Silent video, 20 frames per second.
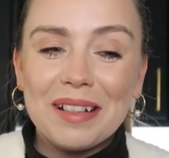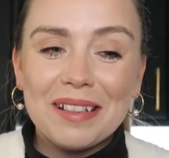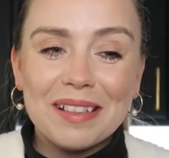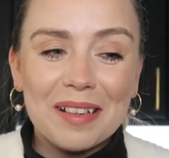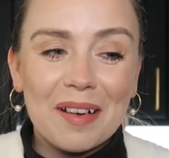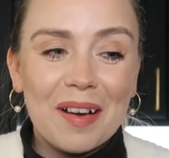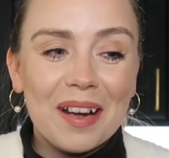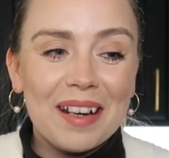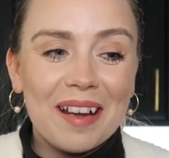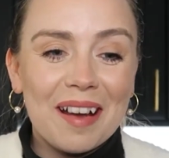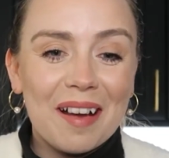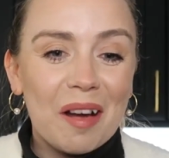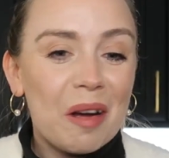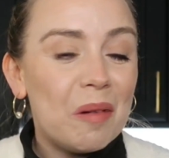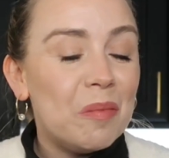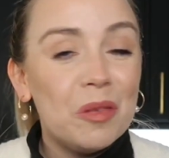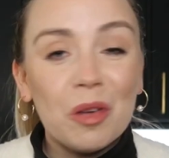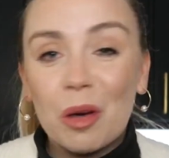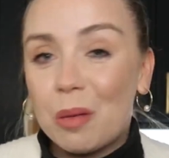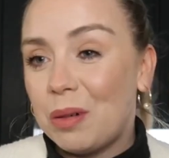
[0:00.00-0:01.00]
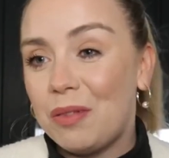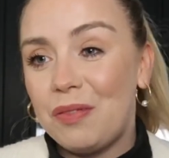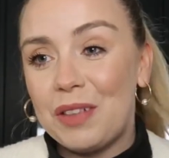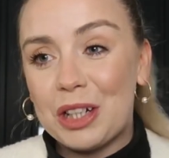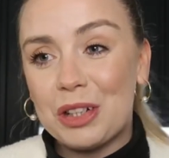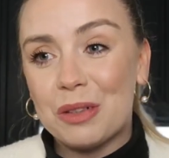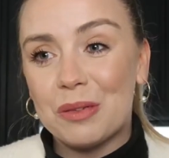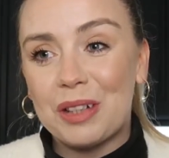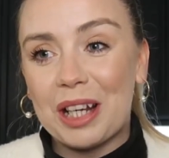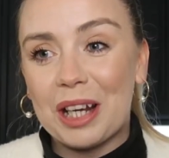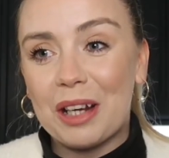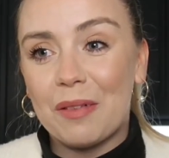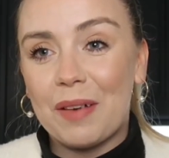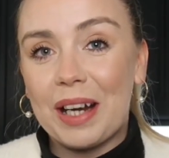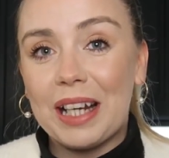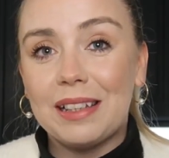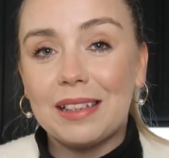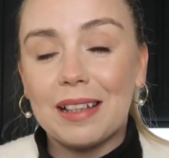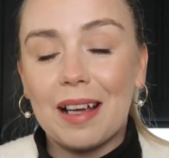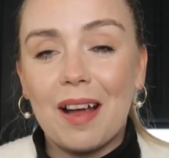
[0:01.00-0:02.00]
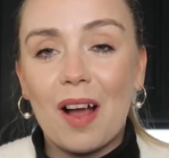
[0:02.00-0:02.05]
designer, I'm not a professional decorator.